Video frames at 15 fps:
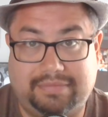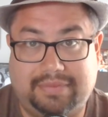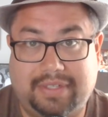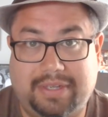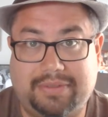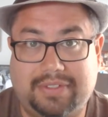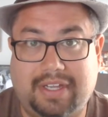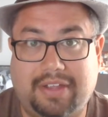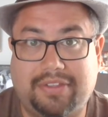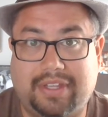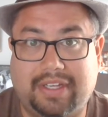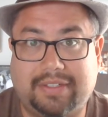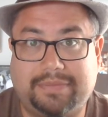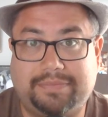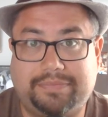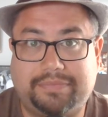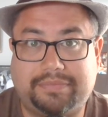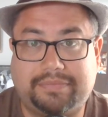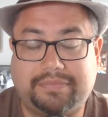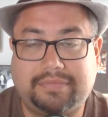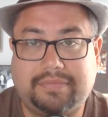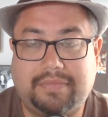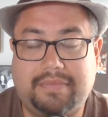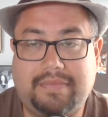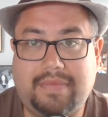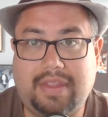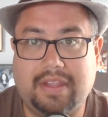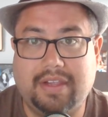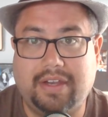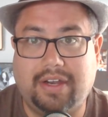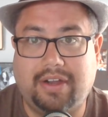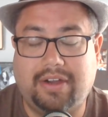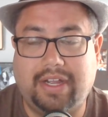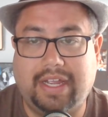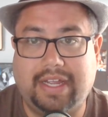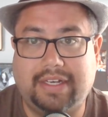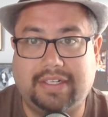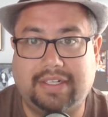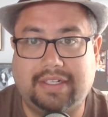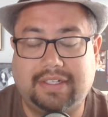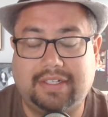he was nothing you know, and uh,